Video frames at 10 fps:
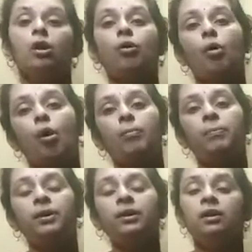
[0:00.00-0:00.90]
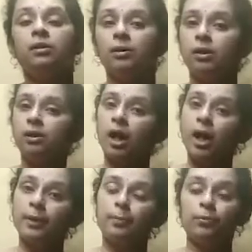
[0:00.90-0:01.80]
copper
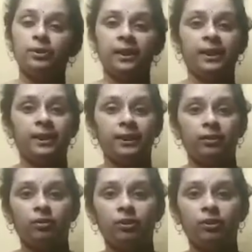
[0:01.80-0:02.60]
carbonate.